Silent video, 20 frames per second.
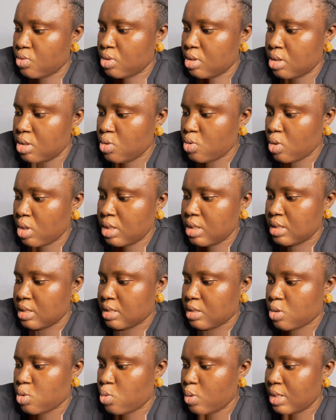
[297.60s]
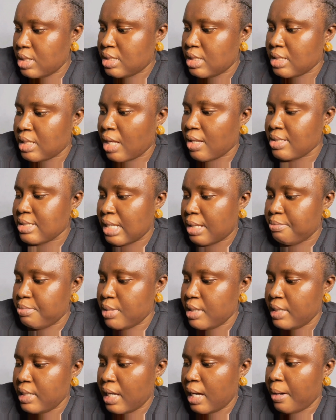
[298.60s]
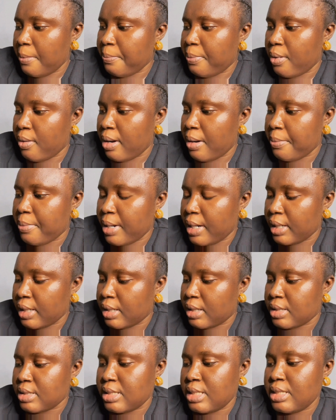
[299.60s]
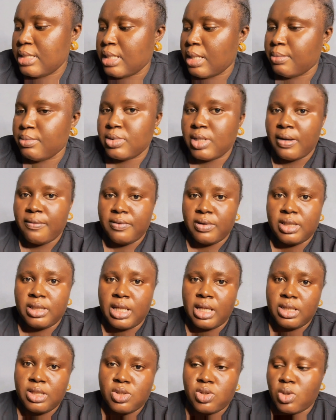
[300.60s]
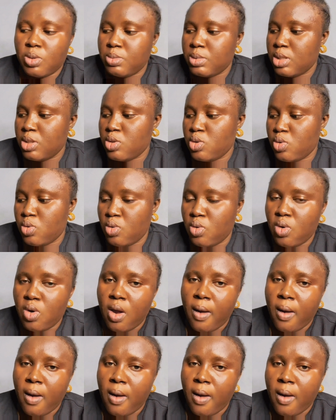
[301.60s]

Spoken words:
This one is 20,000 milliamp power bank. Since I'm traveling, I need something to